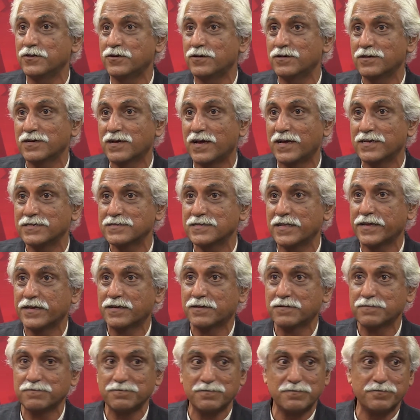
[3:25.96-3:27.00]
guys like
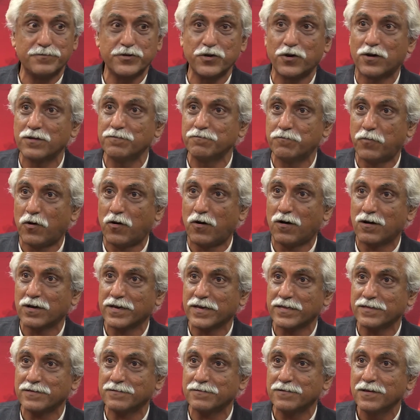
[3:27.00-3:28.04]
Bjorn Borg
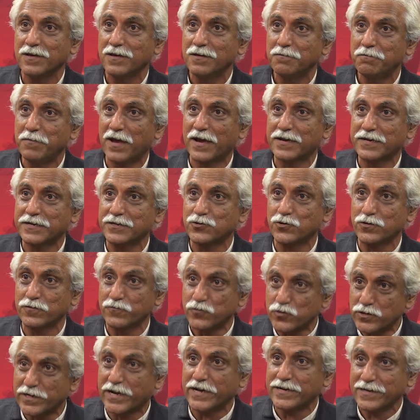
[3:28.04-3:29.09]
and McEnroe
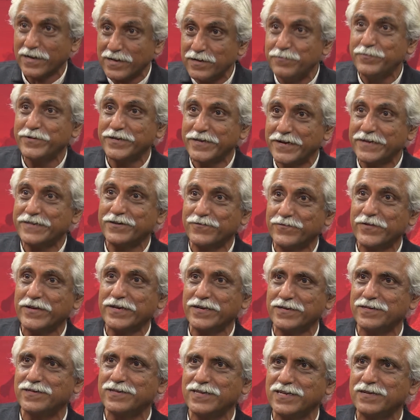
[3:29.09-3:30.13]
would get eliminated
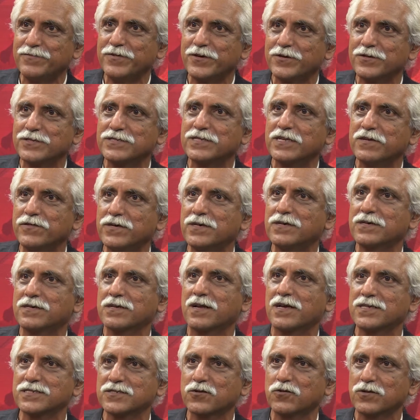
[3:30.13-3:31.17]
very early because they were
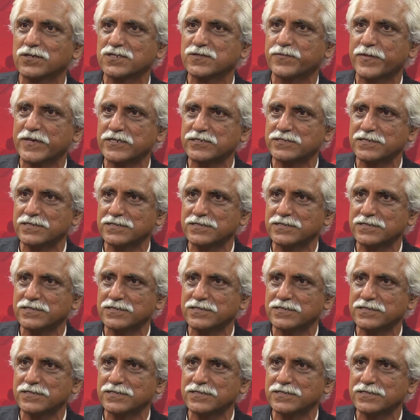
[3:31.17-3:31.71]
grass court specialists.